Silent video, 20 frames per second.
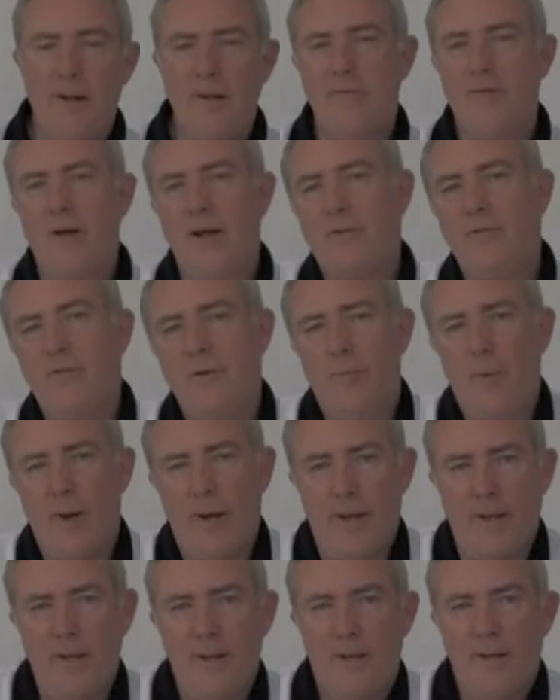amount of tax you
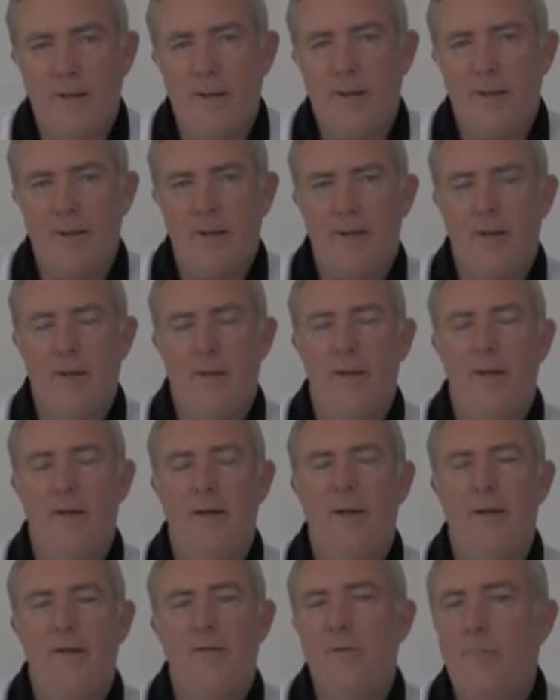pay
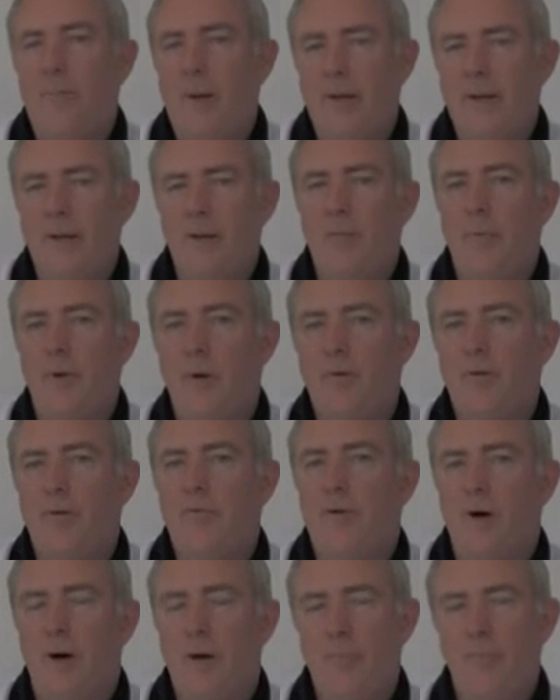is dependent upon the
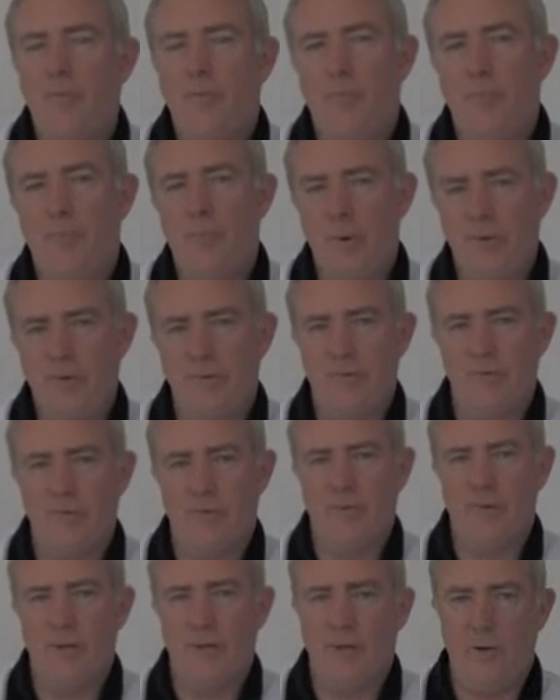type of
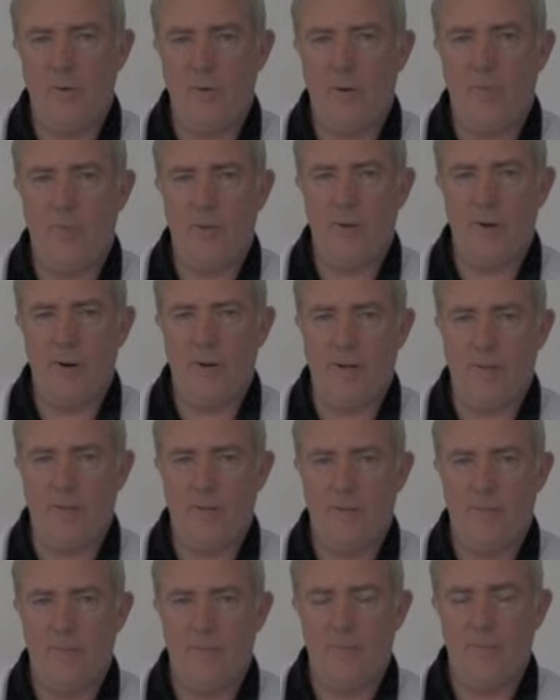business that you
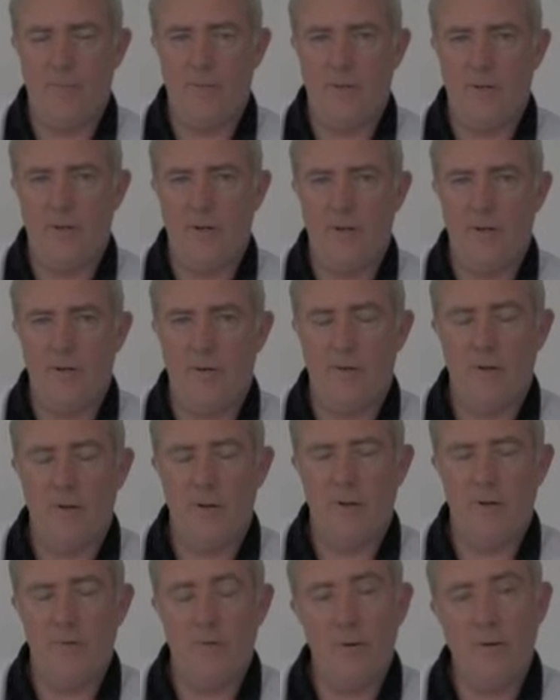operate.
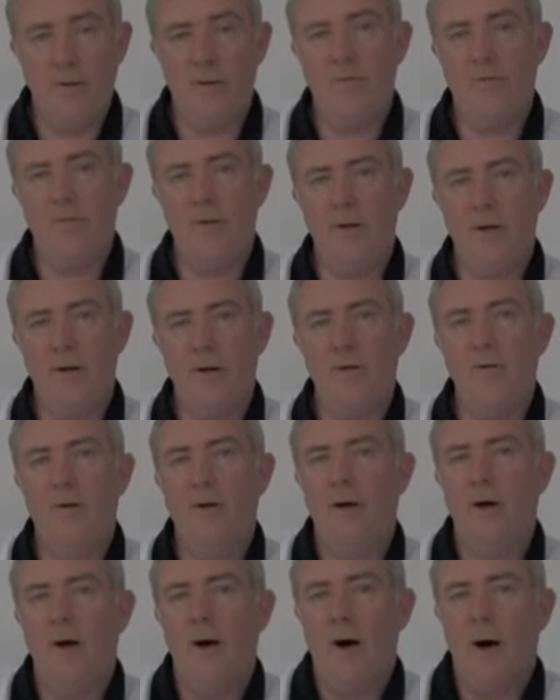So in this video,
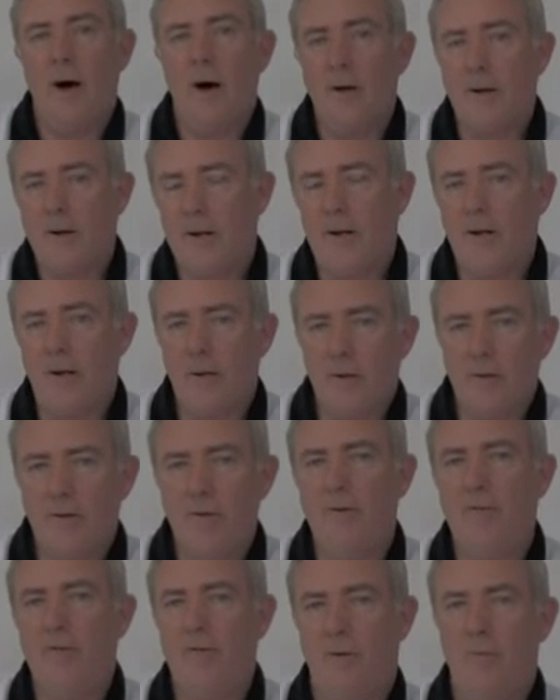I'm going to look
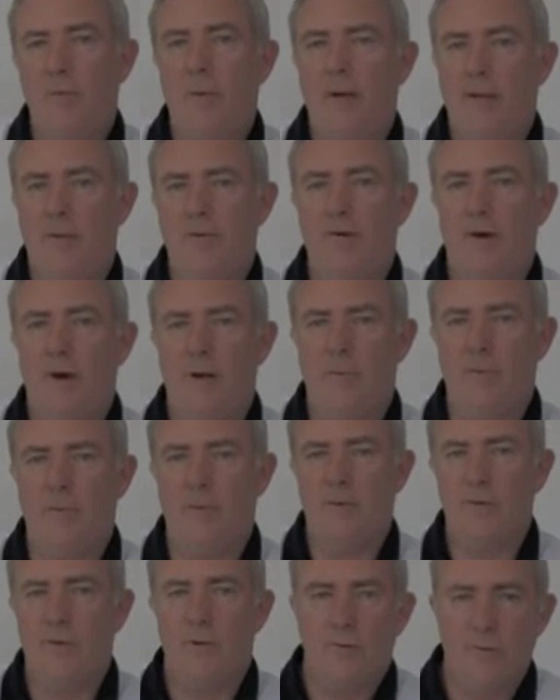at the two main
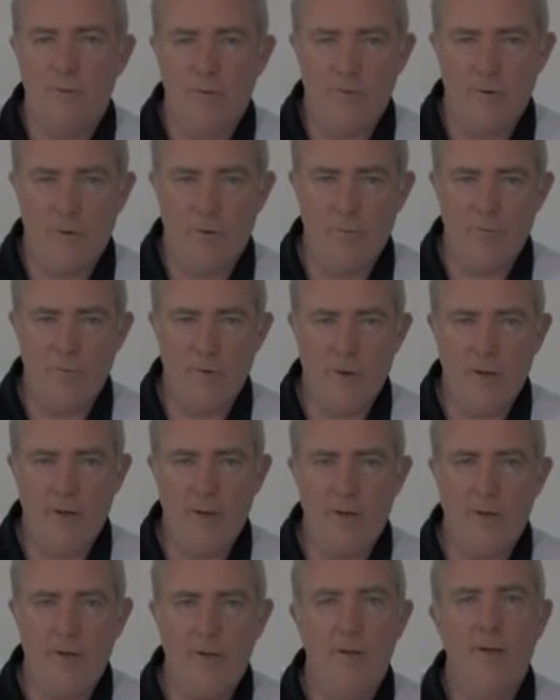types, the sole
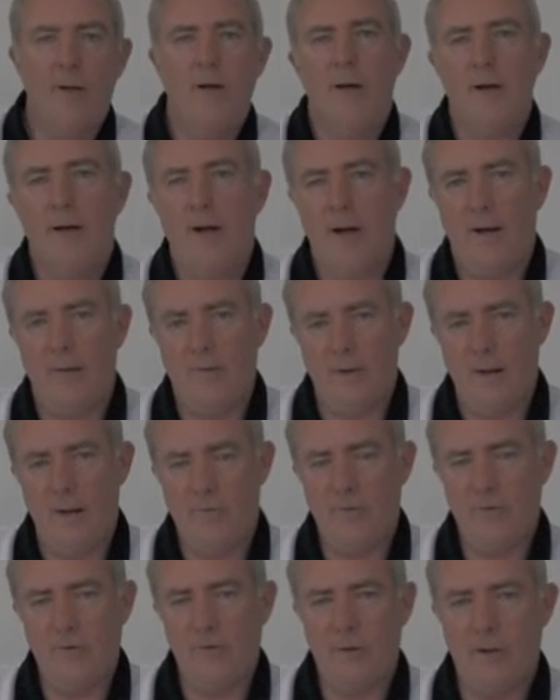trader and the
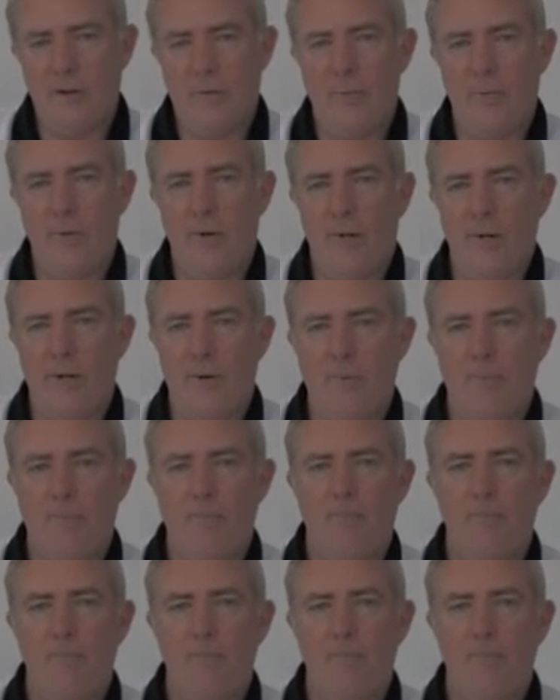limited company.